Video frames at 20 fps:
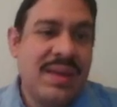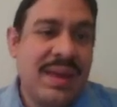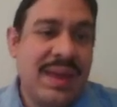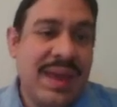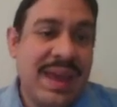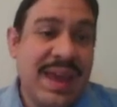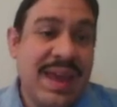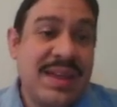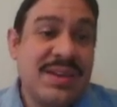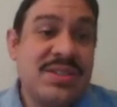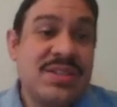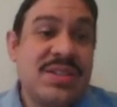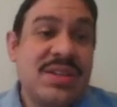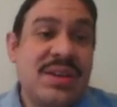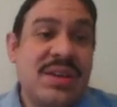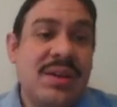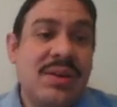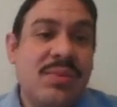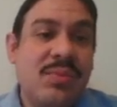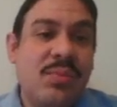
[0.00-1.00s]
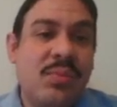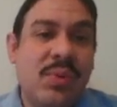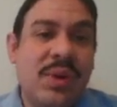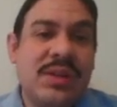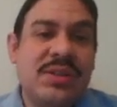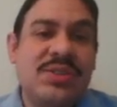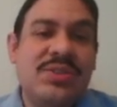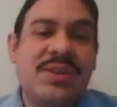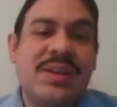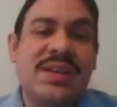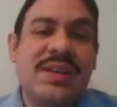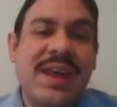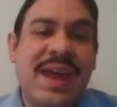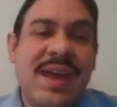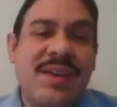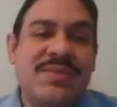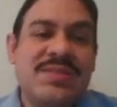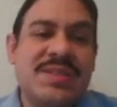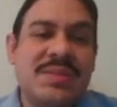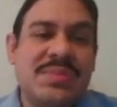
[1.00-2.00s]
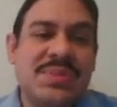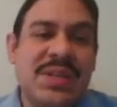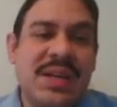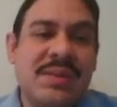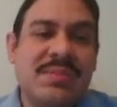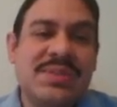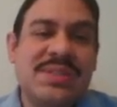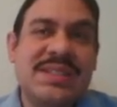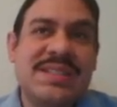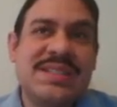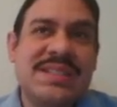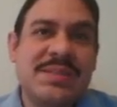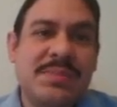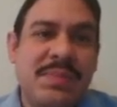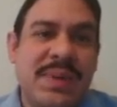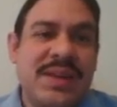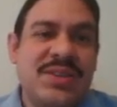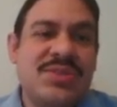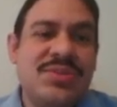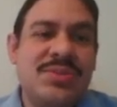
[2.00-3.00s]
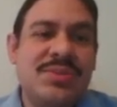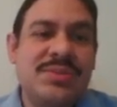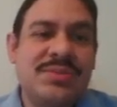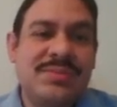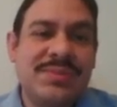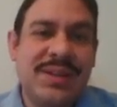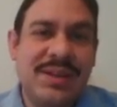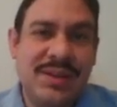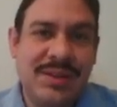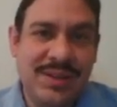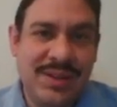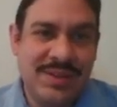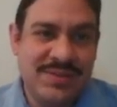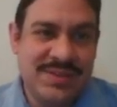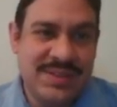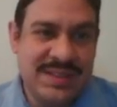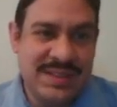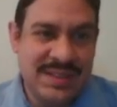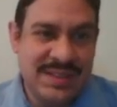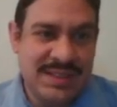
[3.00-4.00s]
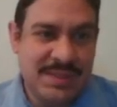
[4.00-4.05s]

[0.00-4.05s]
And what you can have sometimes is special glyphs,